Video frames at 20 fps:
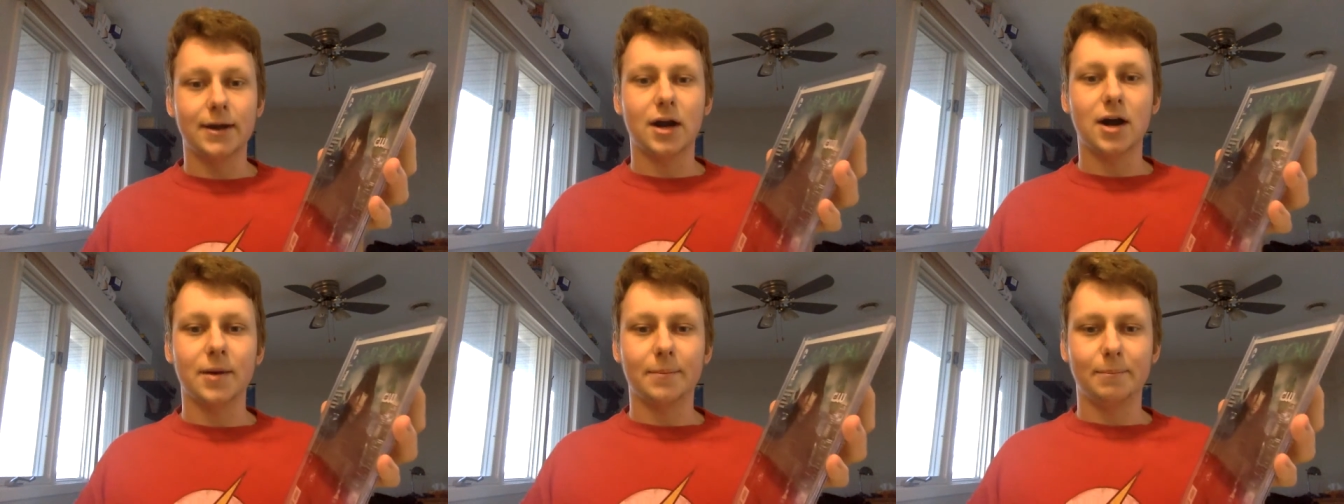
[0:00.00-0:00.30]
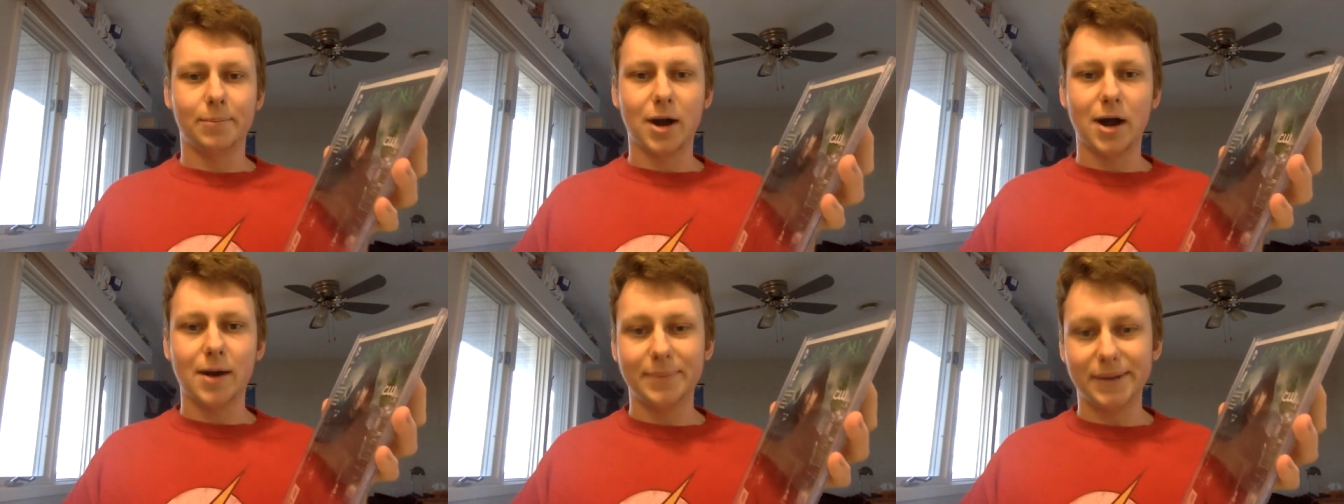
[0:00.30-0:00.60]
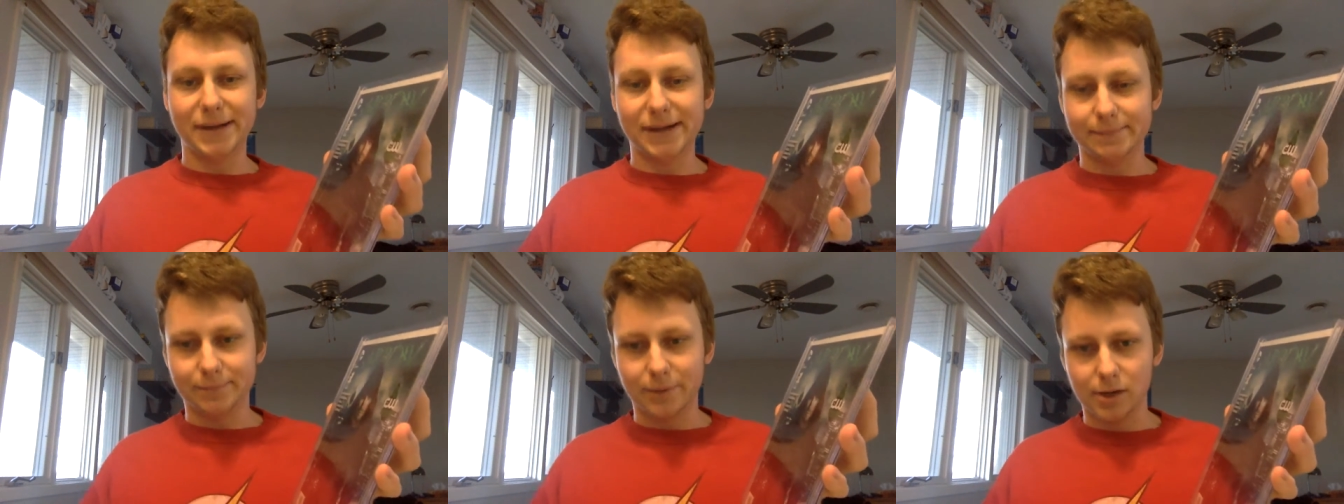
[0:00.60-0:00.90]
Pop
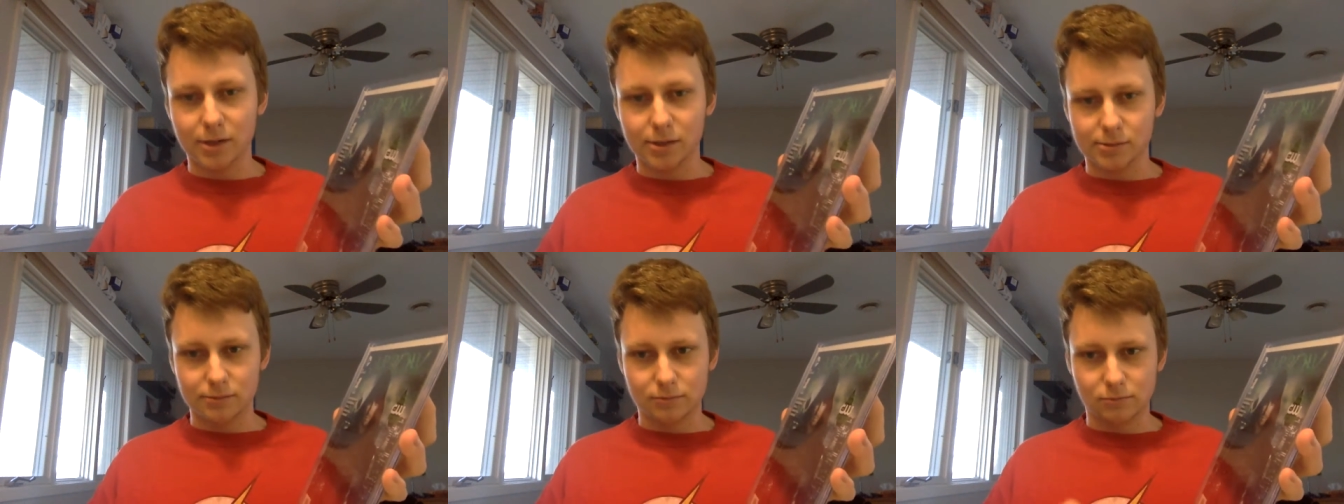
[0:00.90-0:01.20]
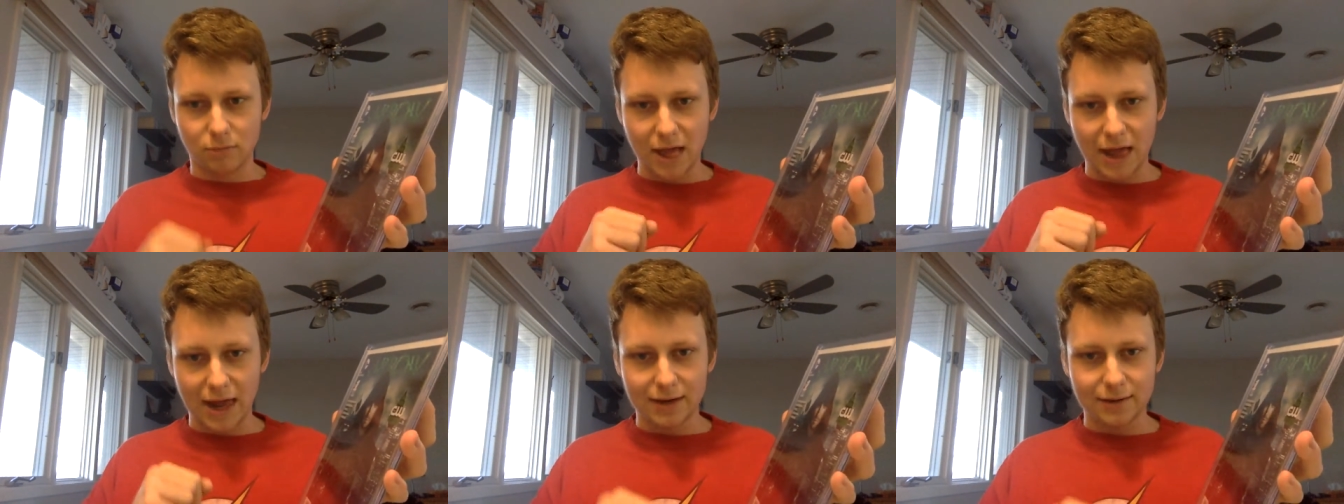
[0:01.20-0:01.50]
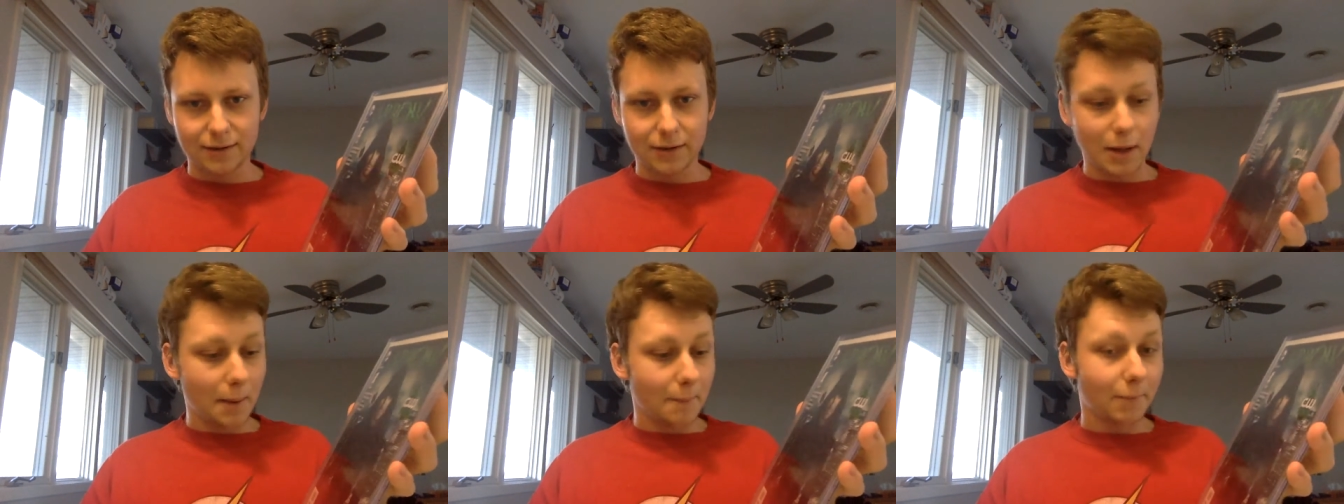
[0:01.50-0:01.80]
Pop the
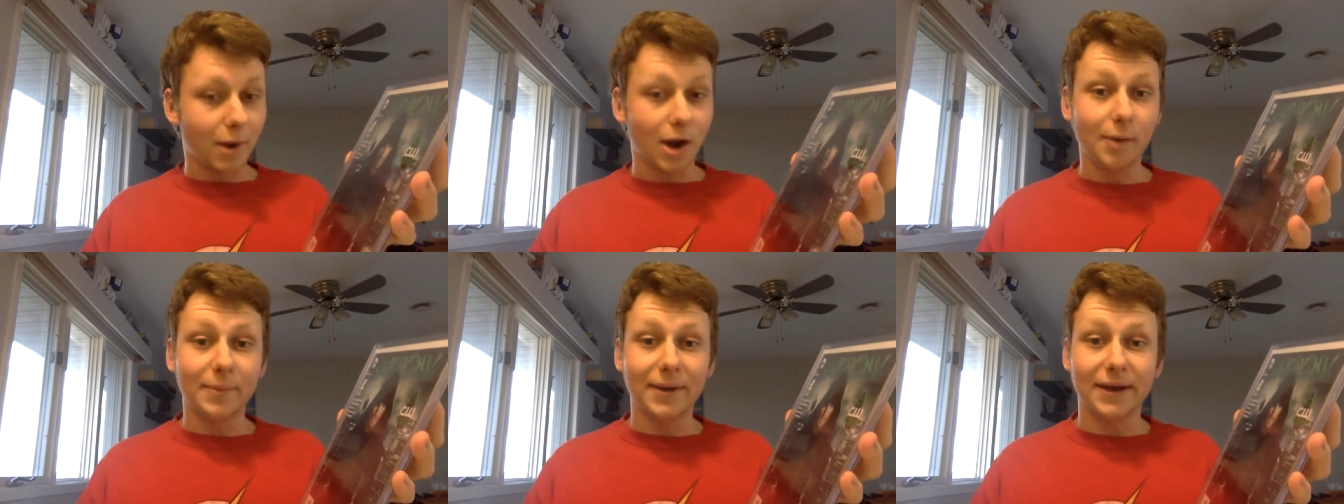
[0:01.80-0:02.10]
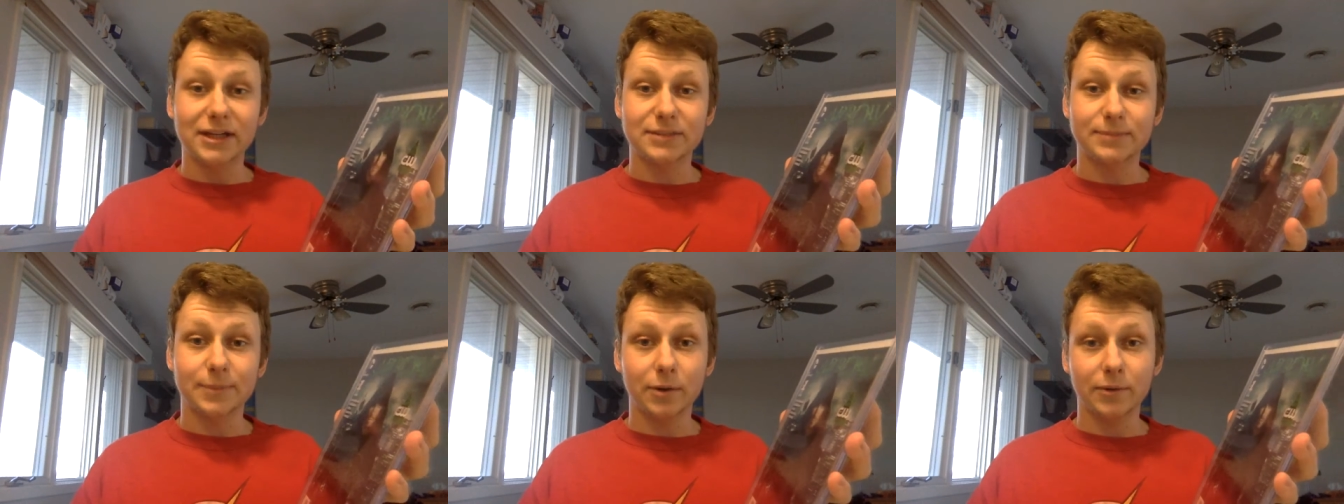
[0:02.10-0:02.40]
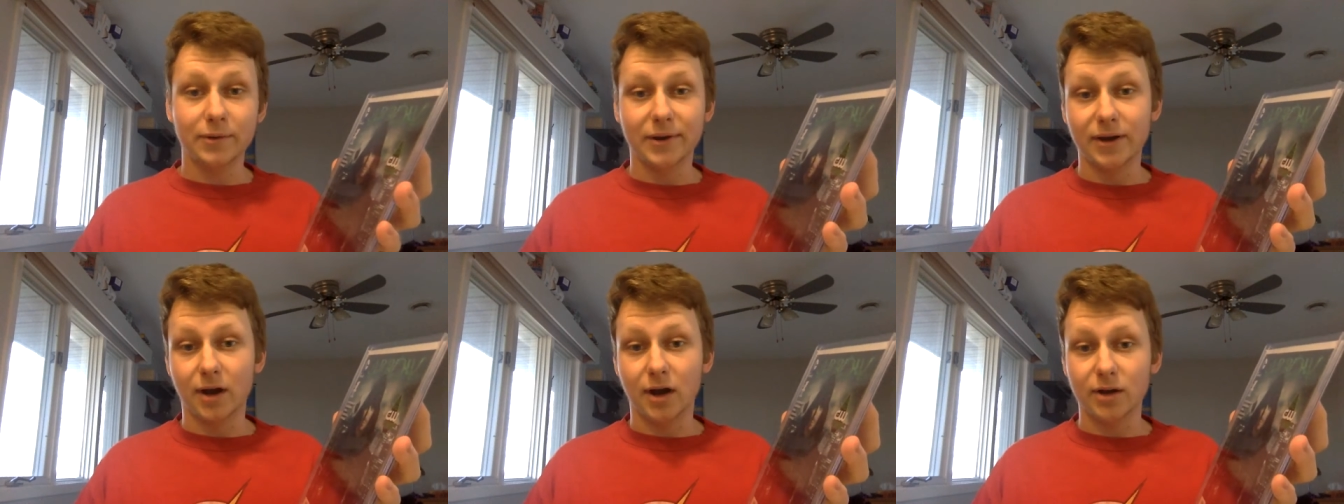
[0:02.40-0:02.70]
Pop
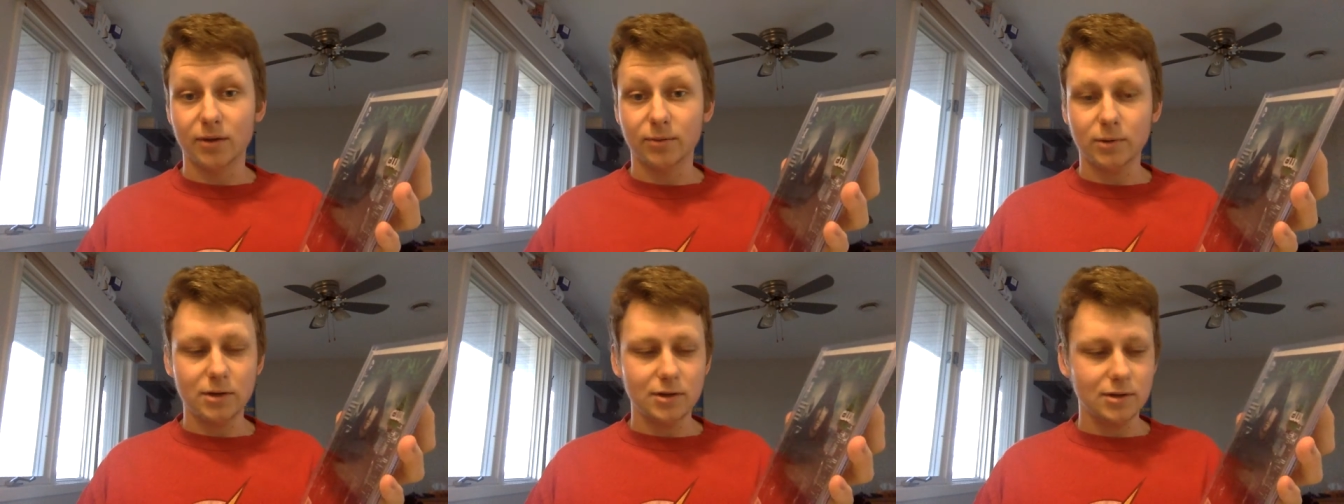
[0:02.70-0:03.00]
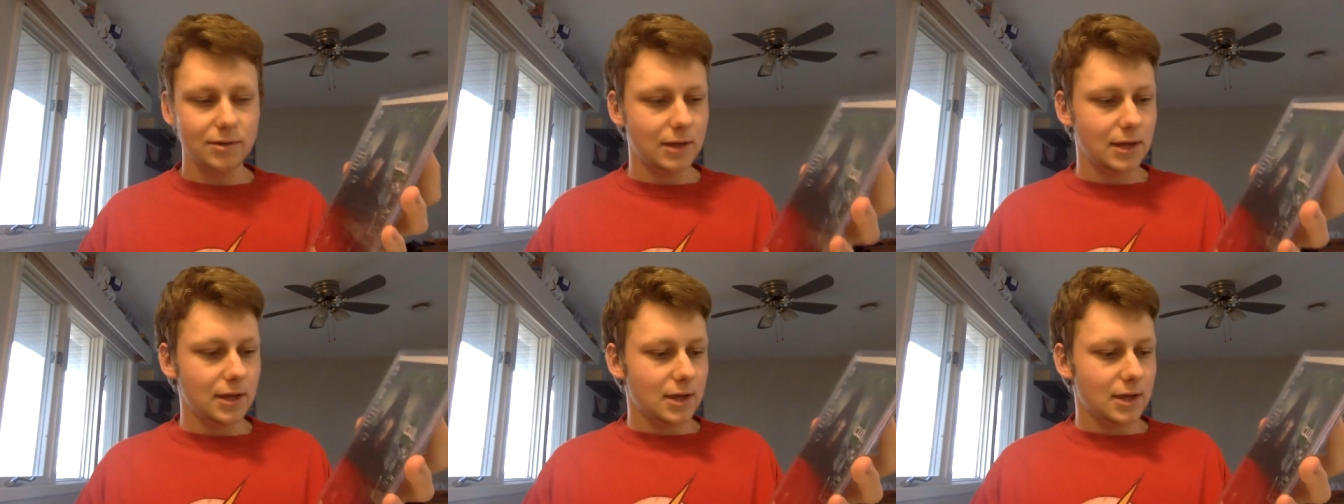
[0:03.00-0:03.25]
Expo in Ottawa